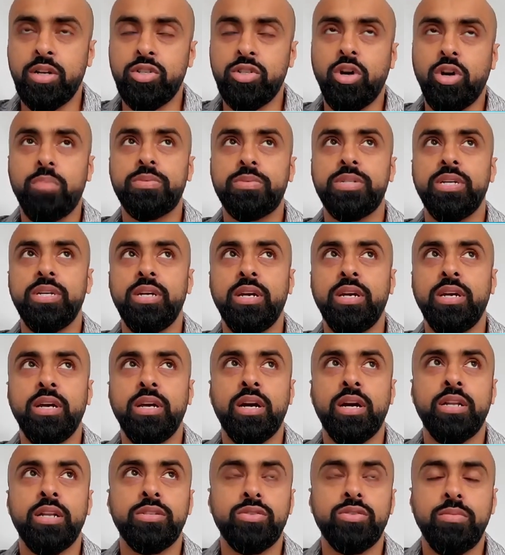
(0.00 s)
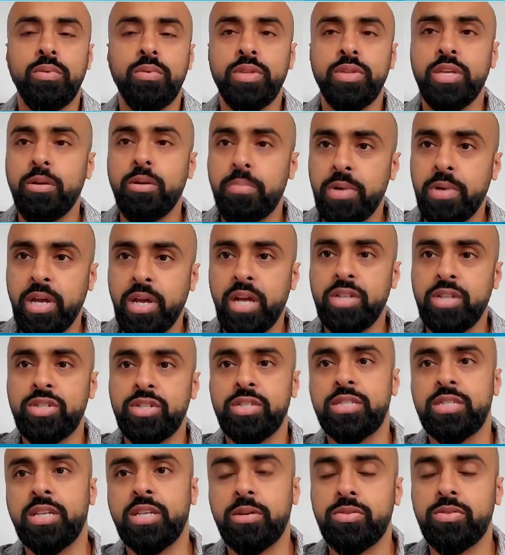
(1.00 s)
adopting and some of the
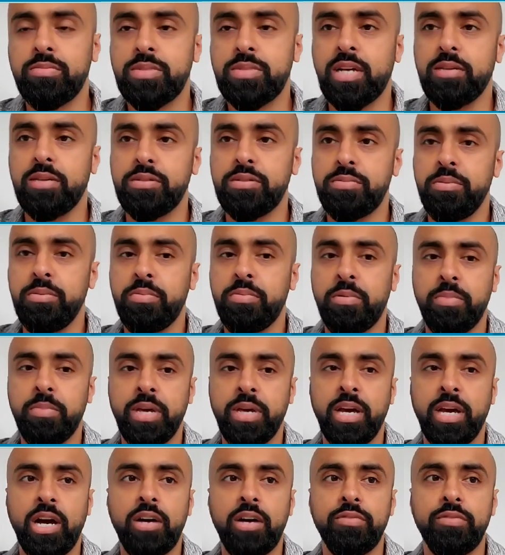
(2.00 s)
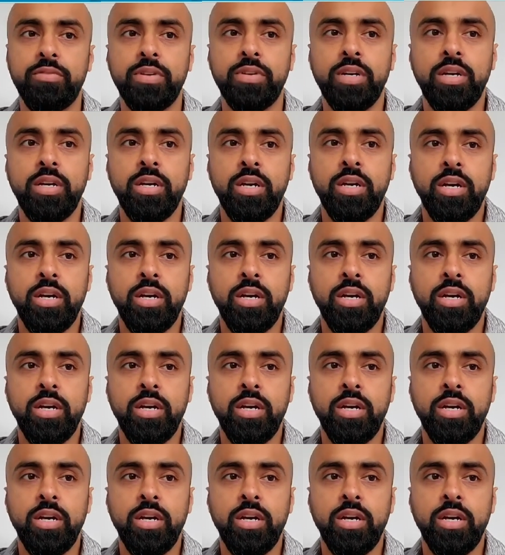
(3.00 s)
apprehensions that sometimes people may have.